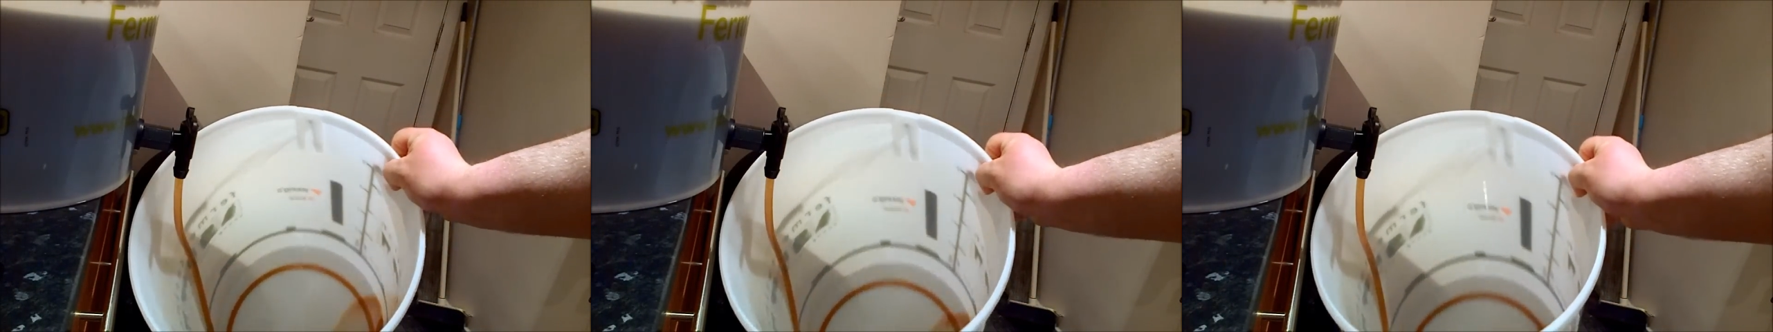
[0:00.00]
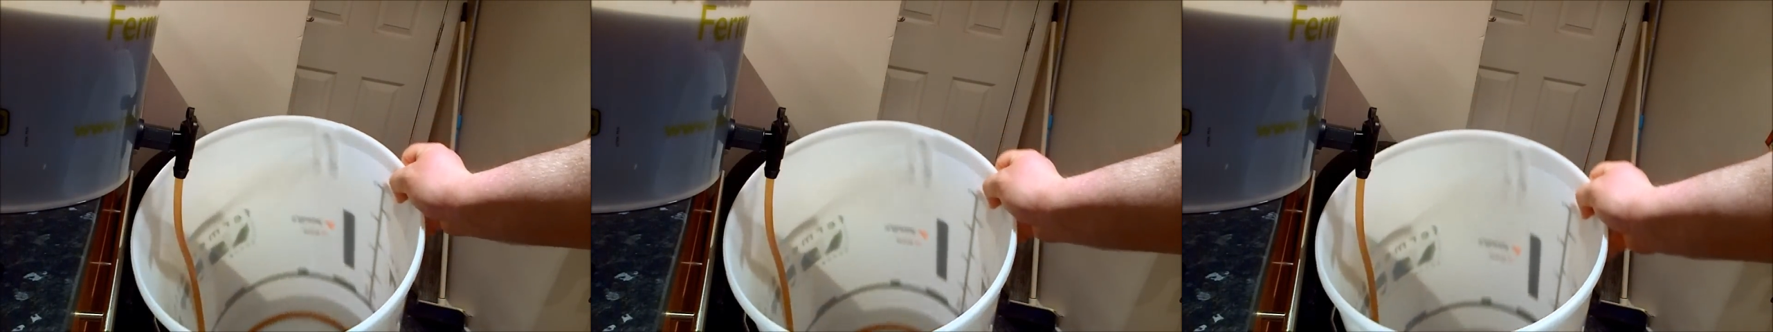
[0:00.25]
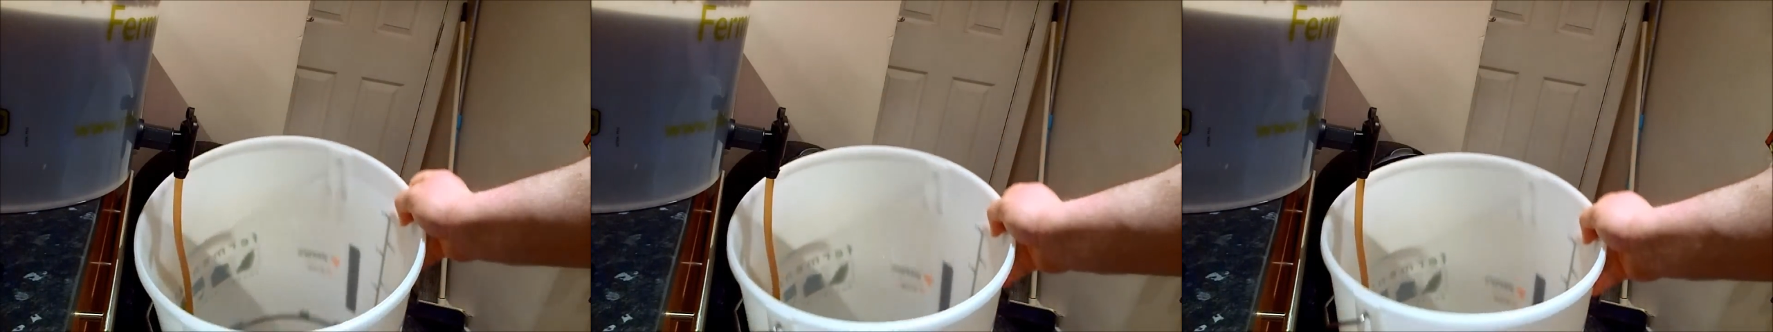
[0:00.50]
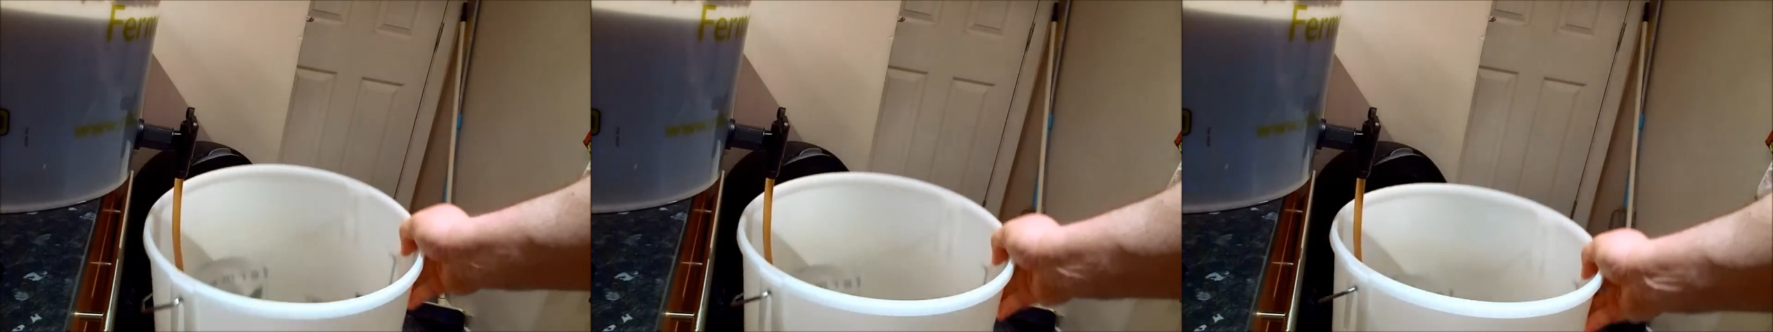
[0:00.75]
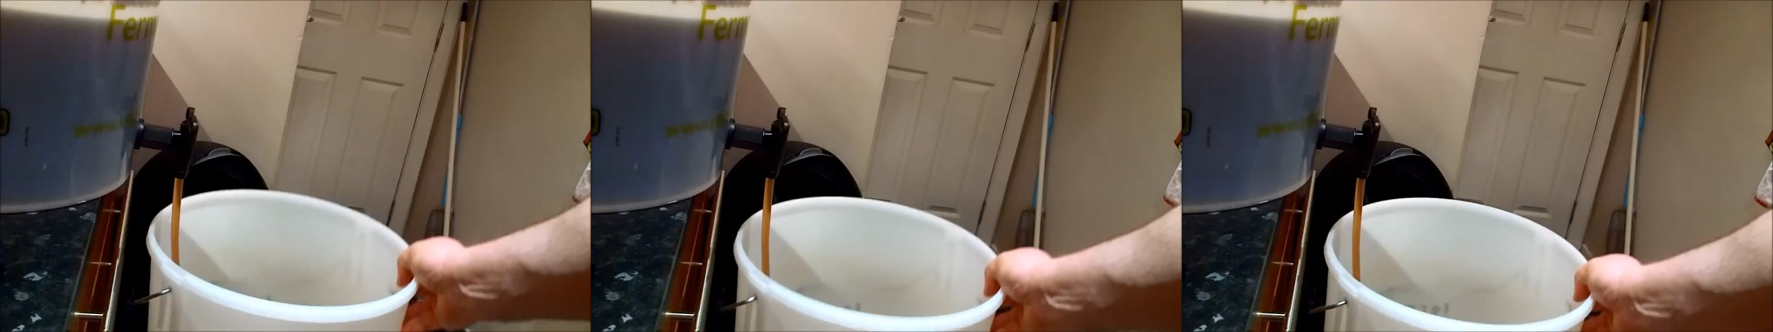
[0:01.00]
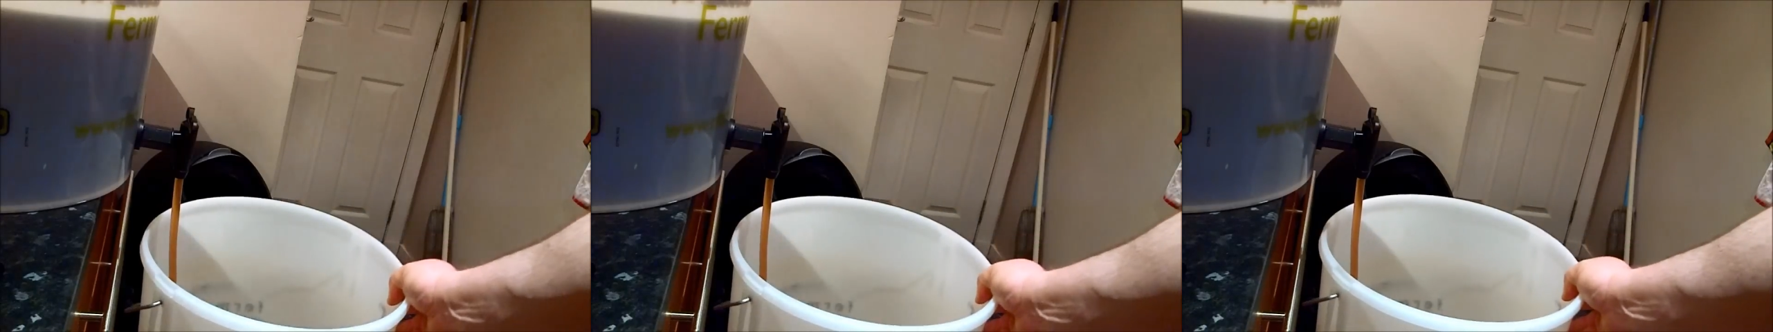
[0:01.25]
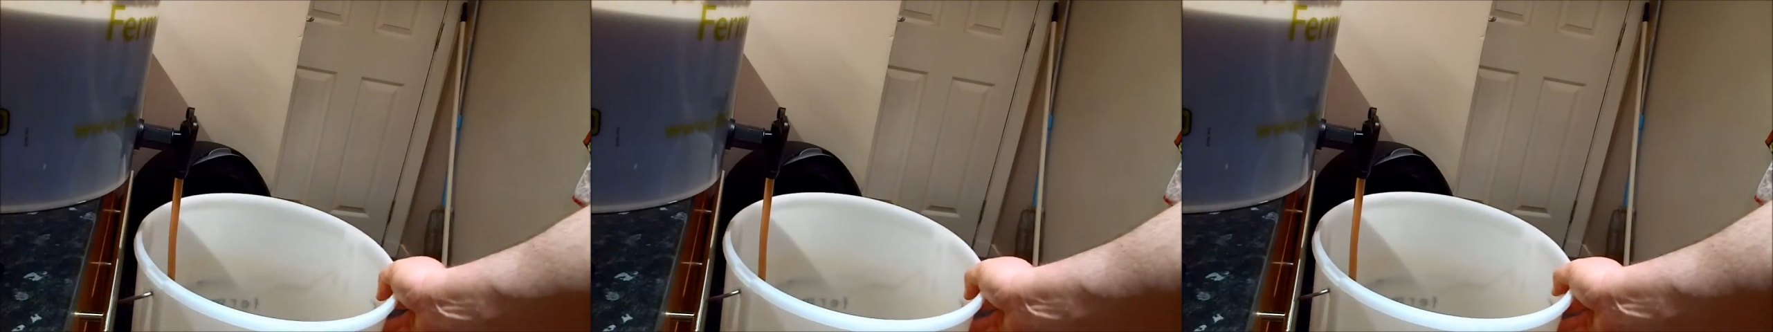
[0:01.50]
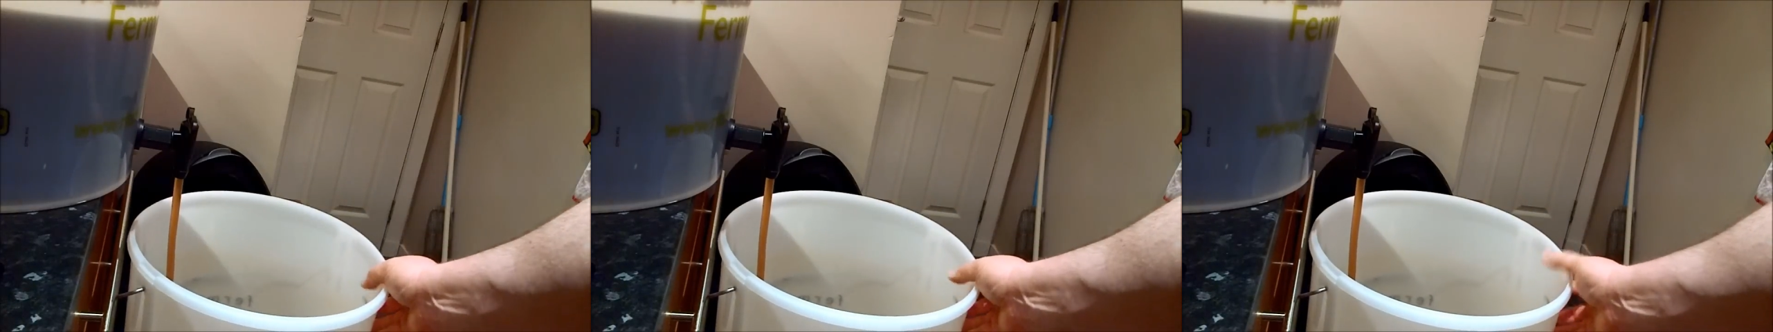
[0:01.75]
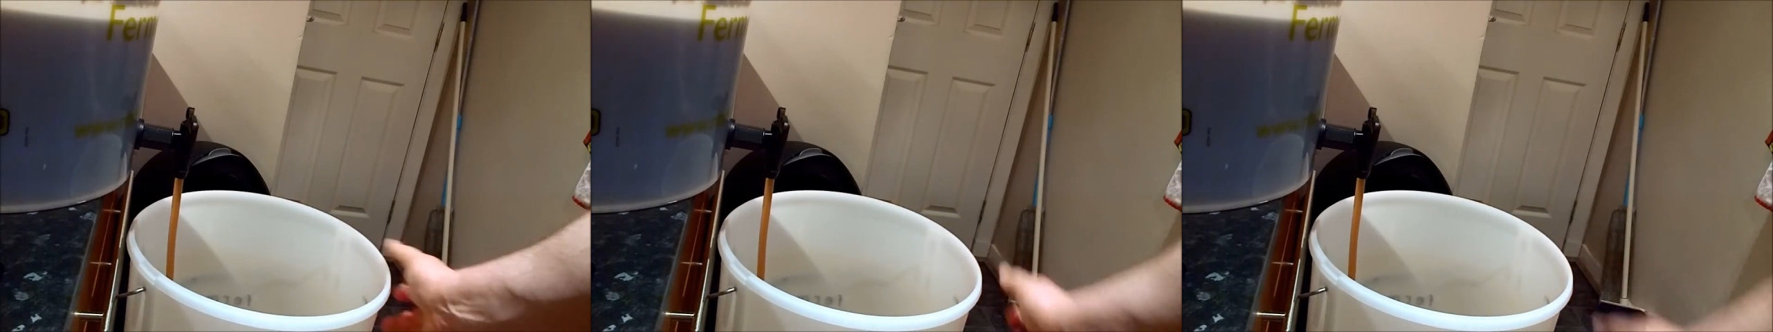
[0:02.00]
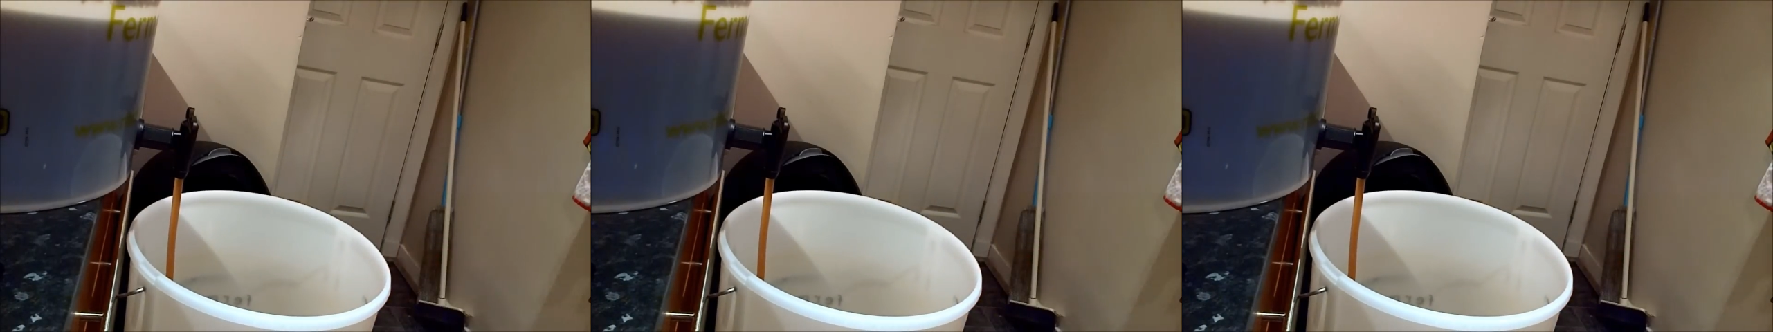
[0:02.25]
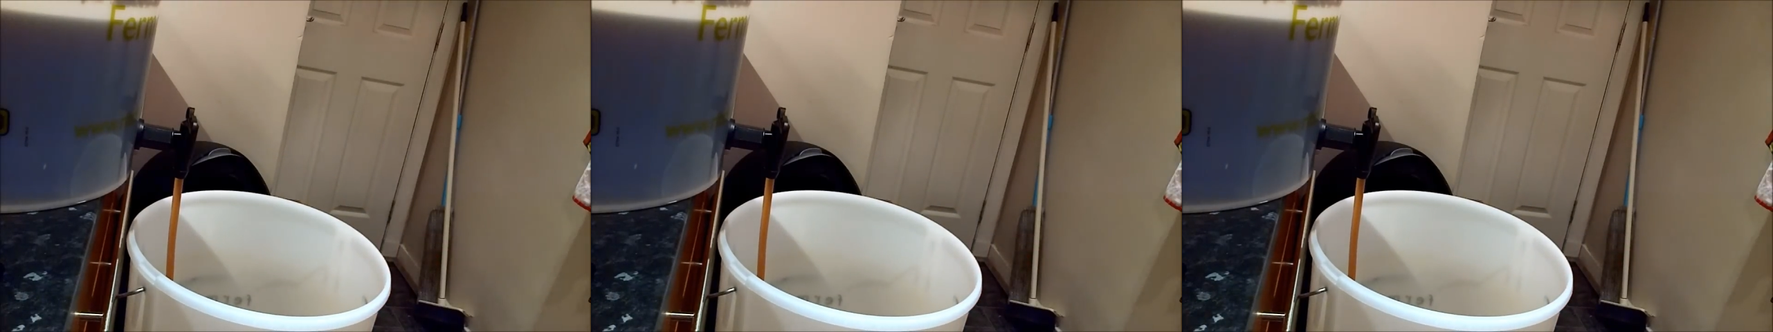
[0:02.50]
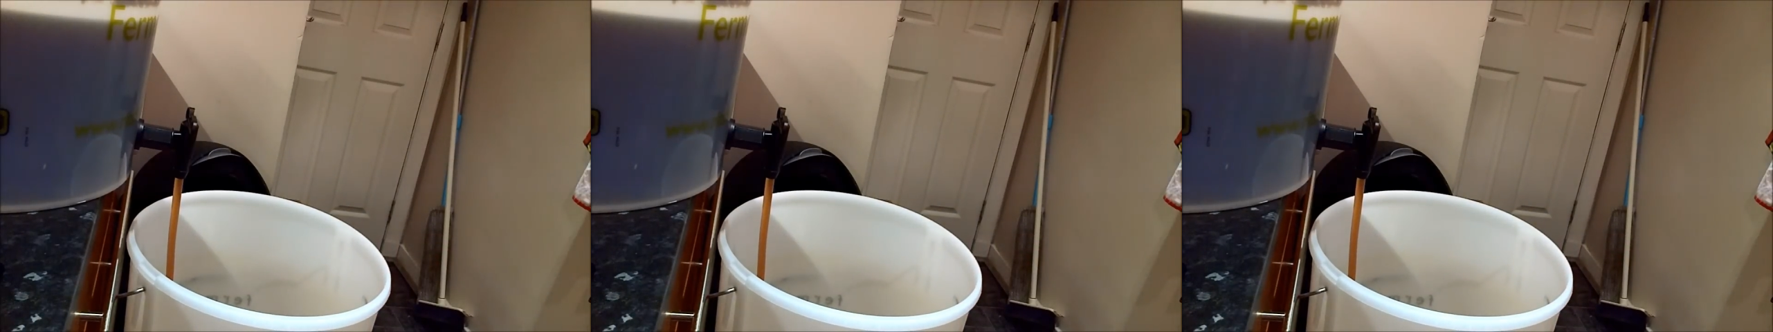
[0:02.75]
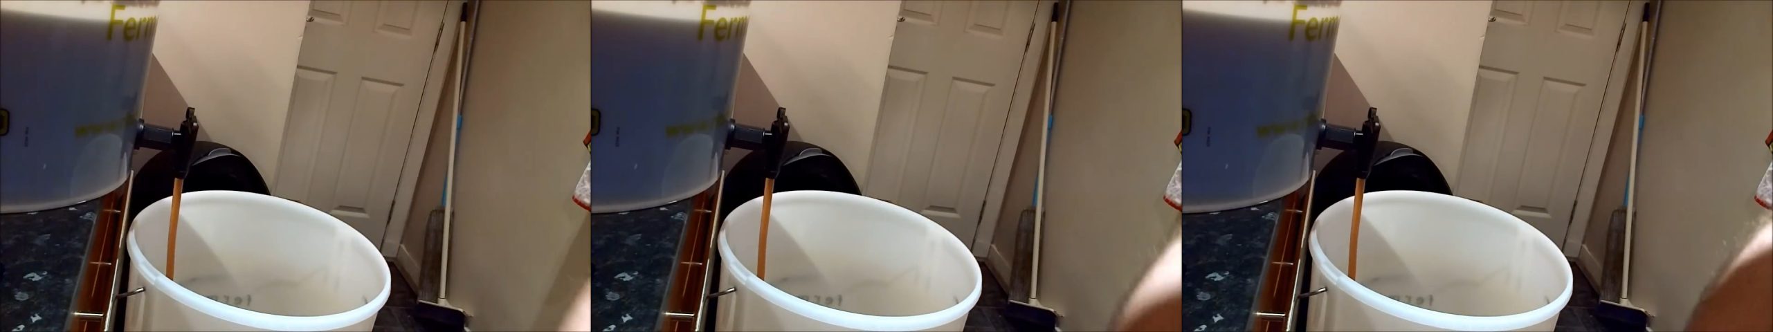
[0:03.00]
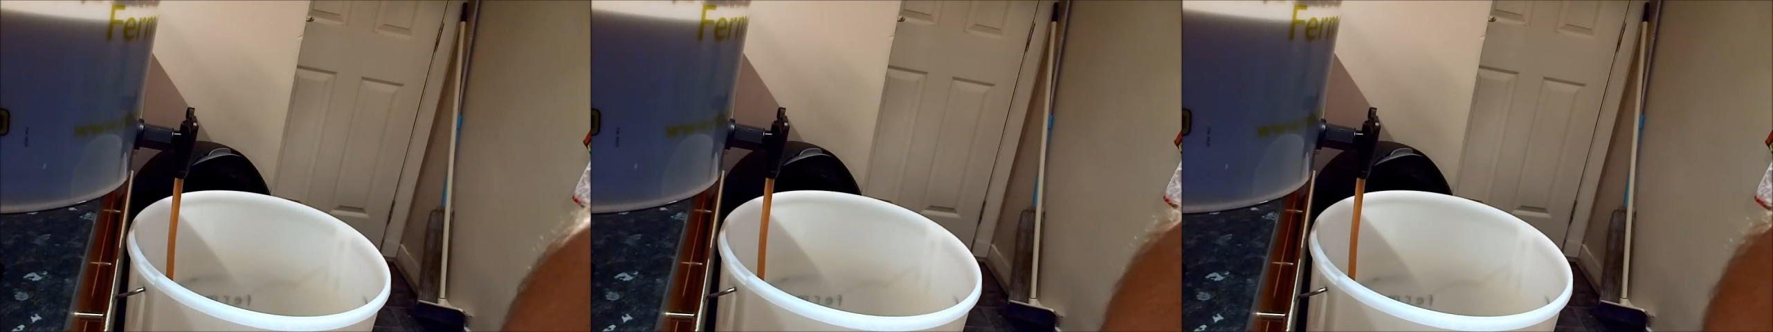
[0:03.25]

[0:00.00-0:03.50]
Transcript: [unreadable: no face in view]